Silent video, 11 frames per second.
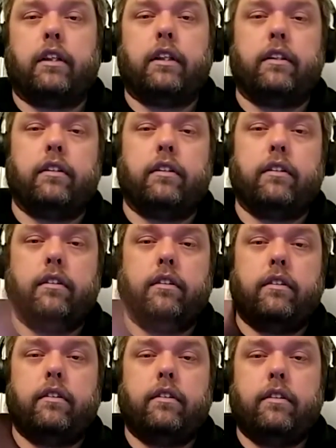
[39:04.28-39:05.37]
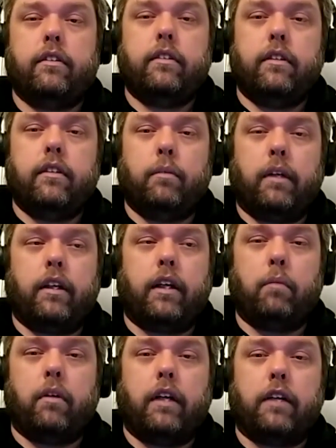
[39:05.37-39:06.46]
He, I mean, he came
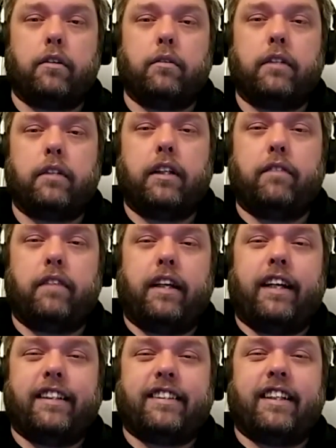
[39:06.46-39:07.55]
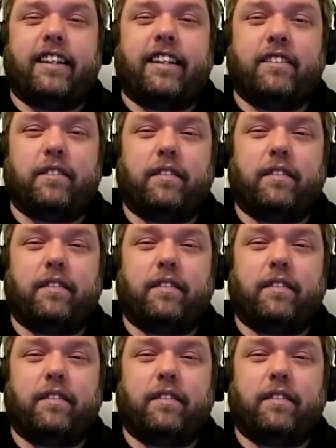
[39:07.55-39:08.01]
on national TV and said he was right.